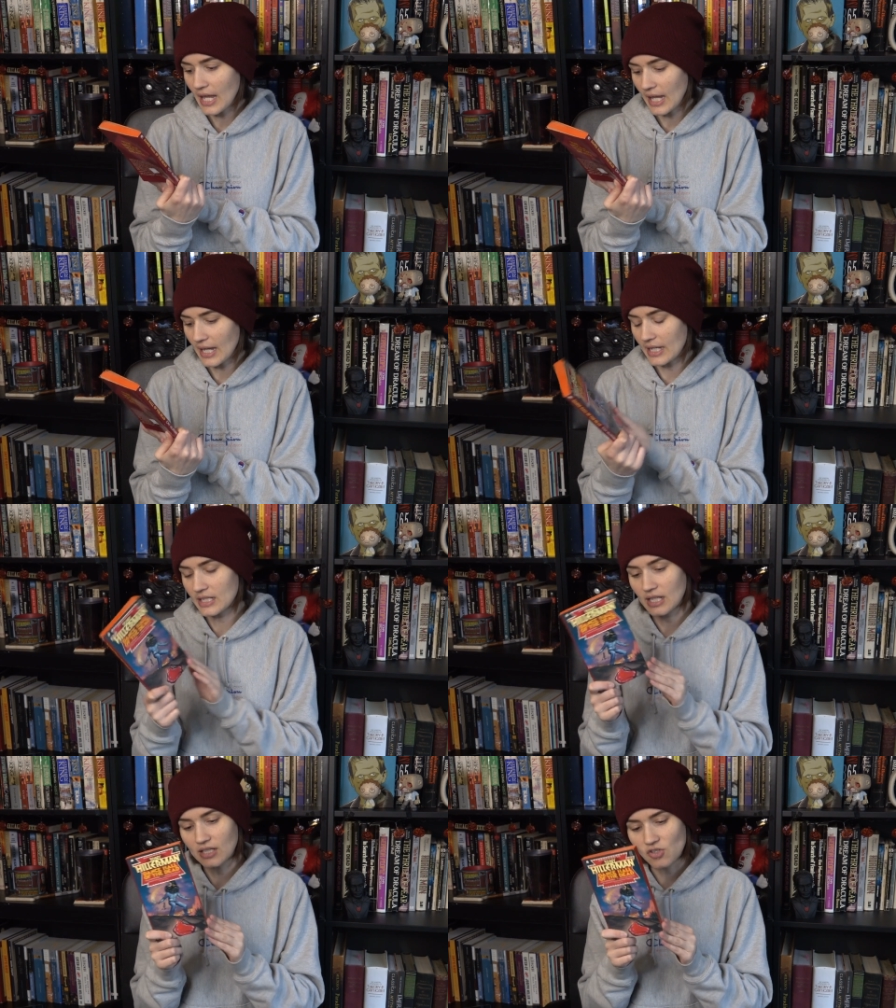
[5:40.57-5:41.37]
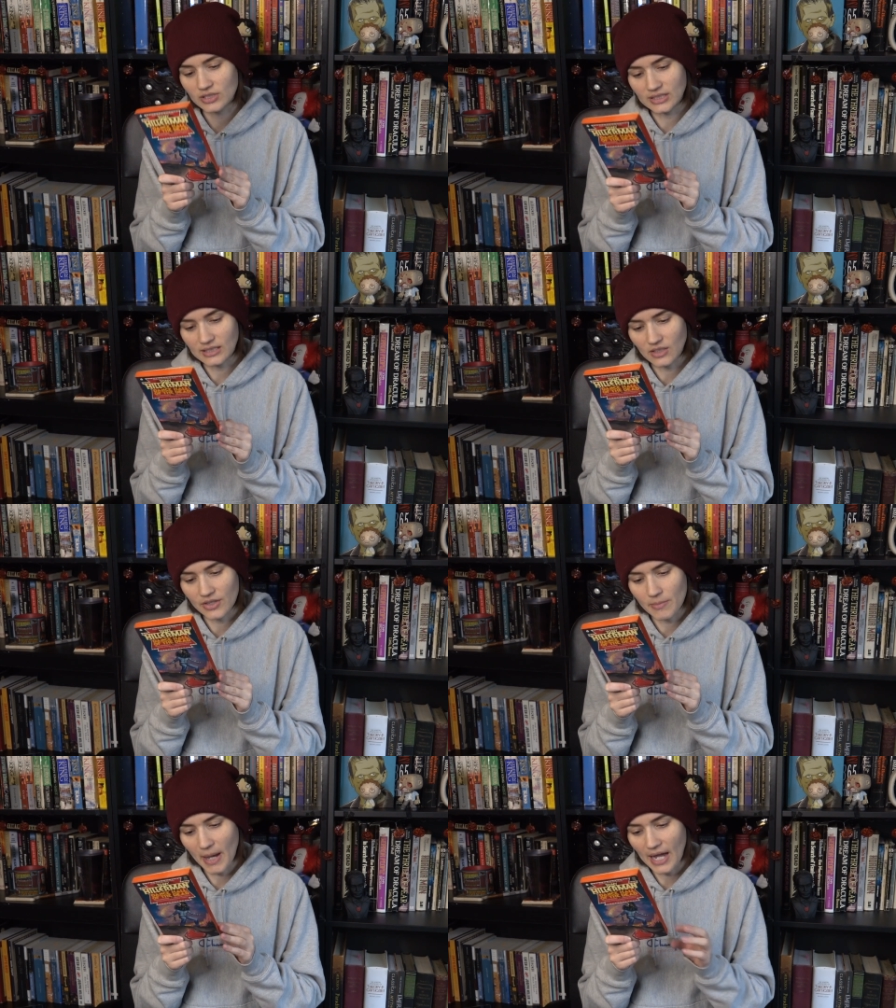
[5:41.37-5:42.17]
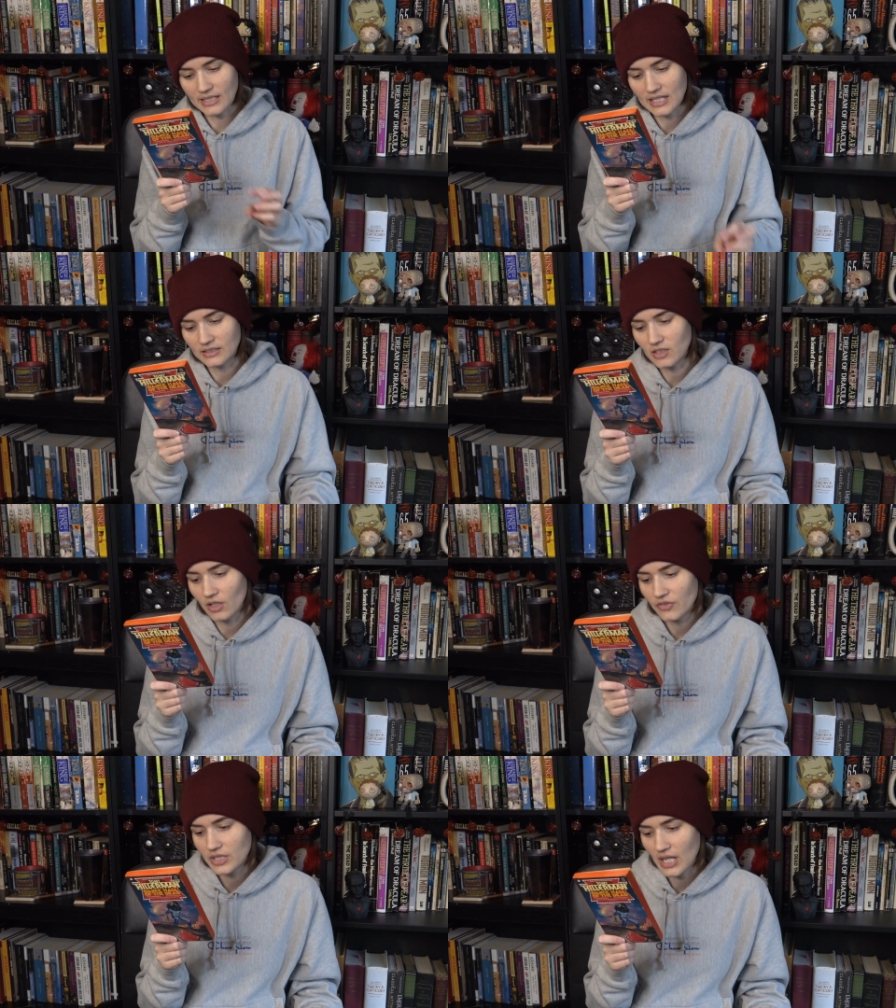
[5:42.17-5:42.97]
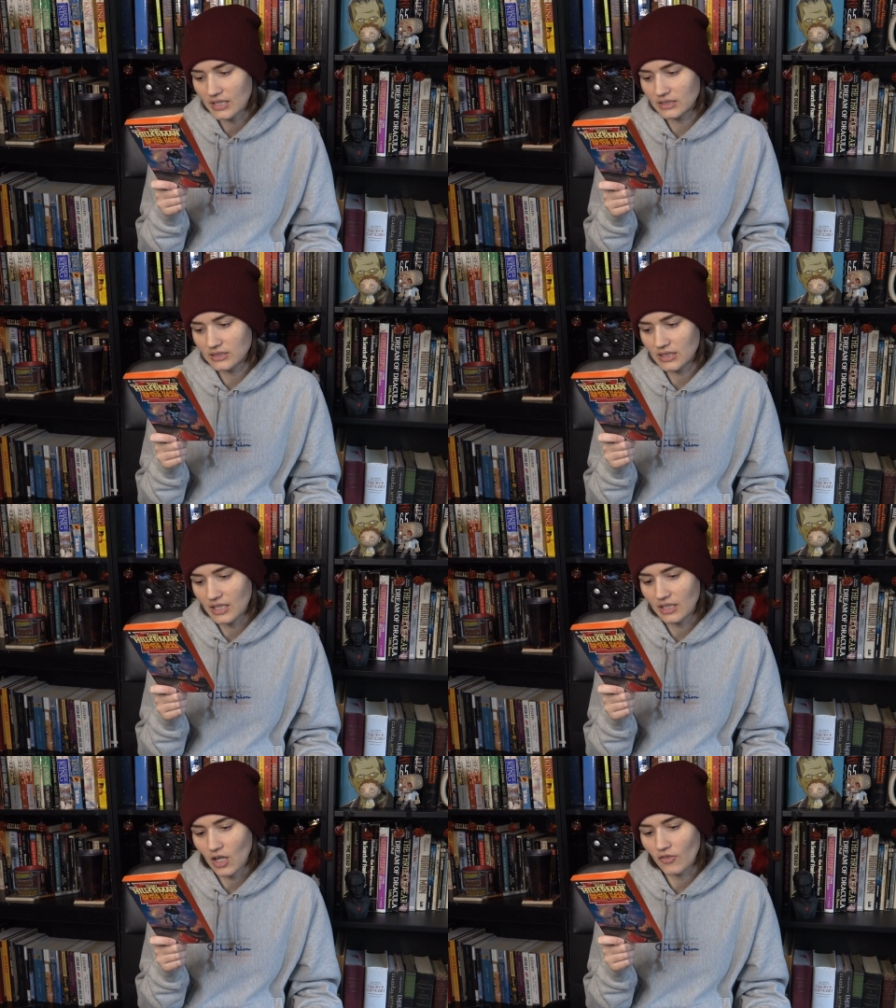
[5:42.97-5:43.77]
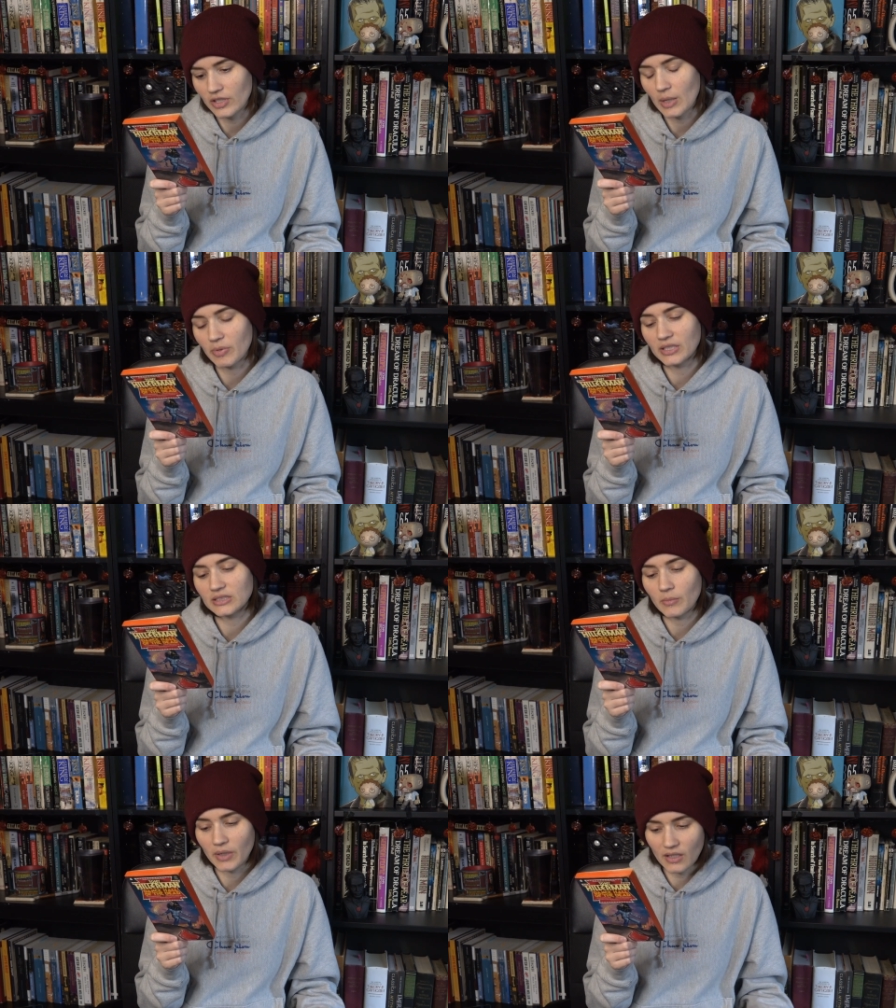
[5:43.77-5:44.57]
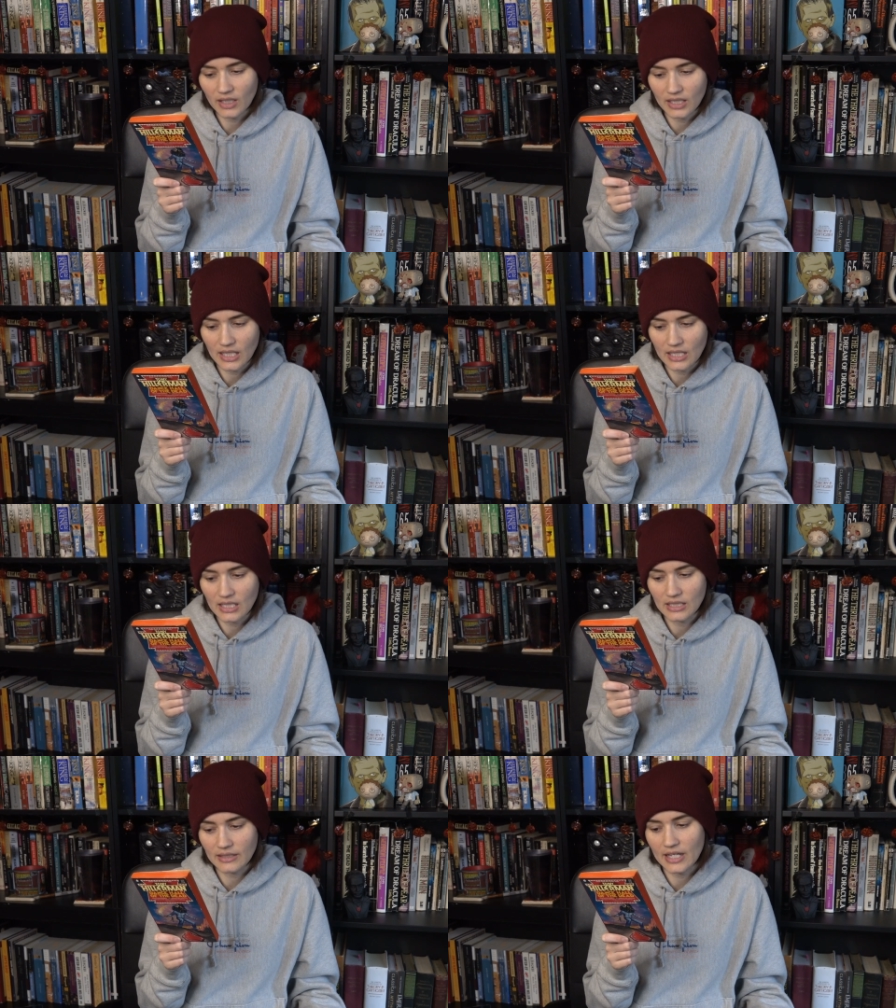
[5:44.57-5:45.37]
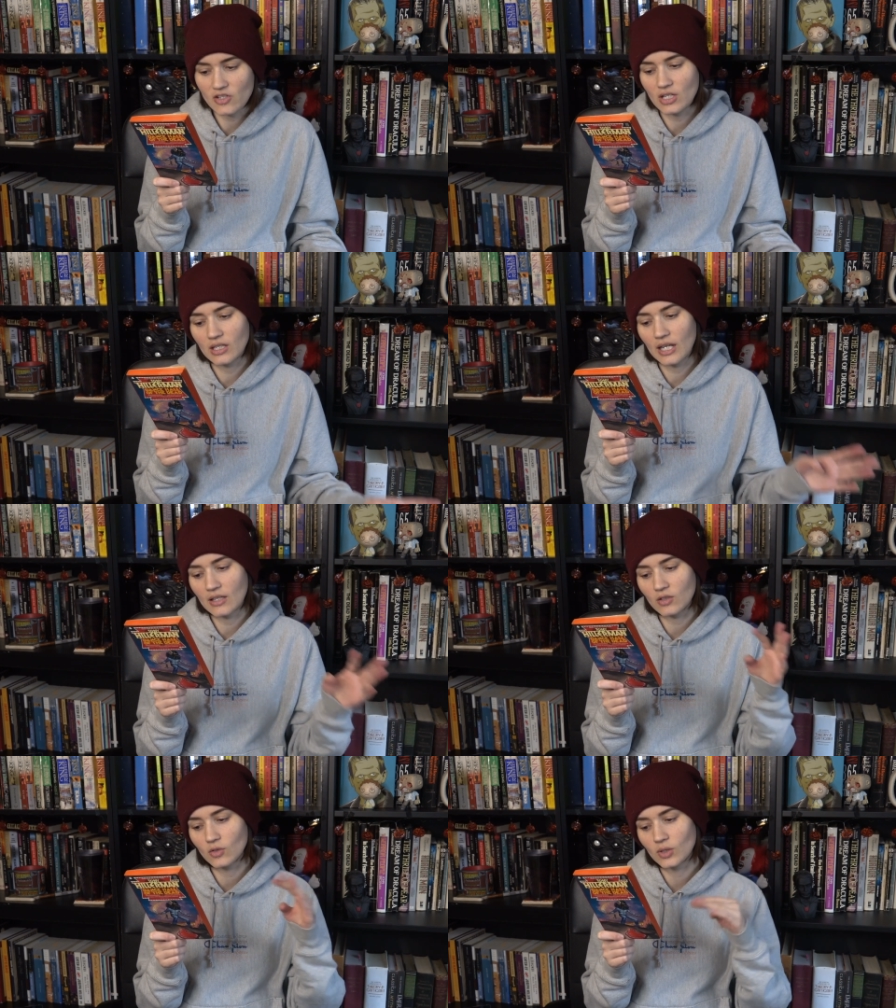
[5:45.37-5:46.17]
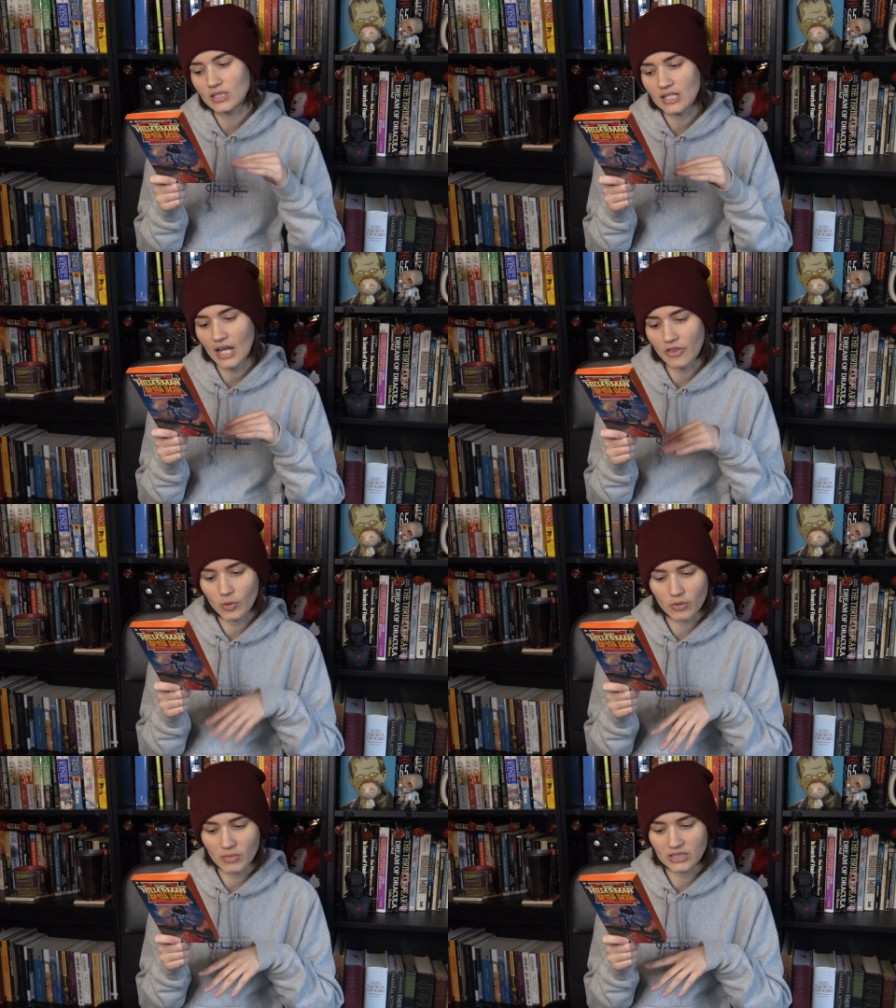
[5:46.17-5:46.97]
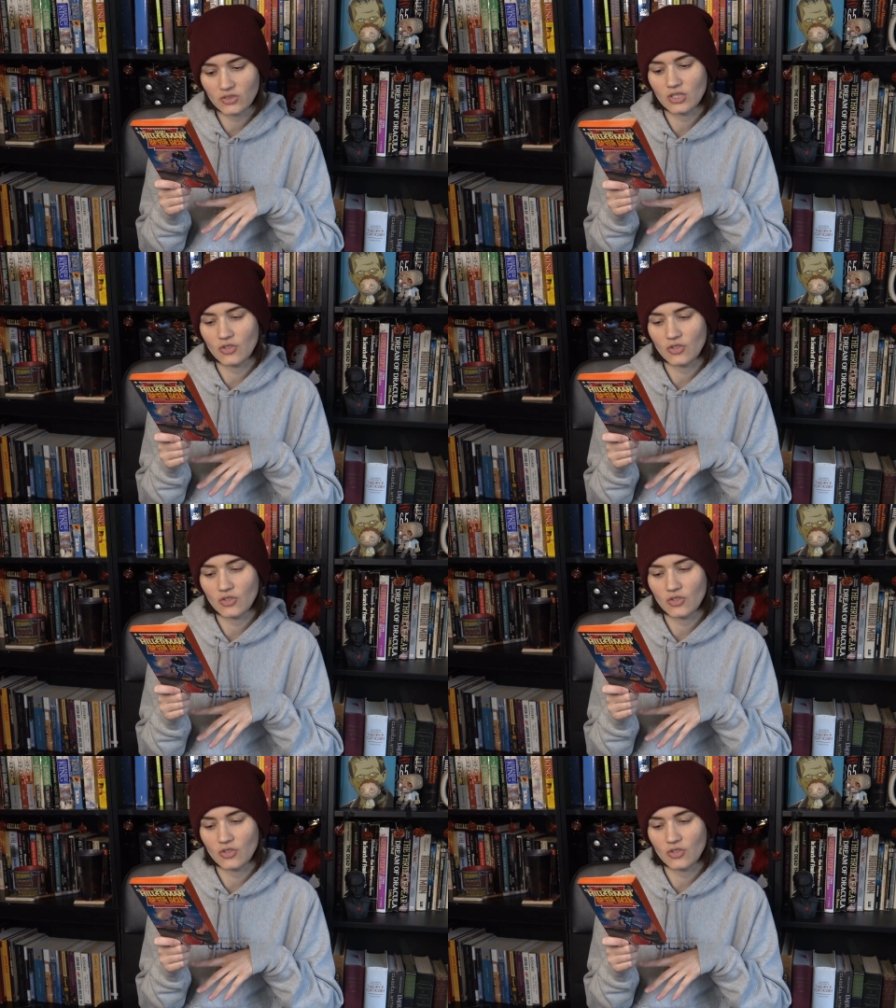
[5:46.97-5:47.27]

and it just says on the back Dance Hall of the Dead is a stunning novel that blends American Indian legend and lore together with mystery,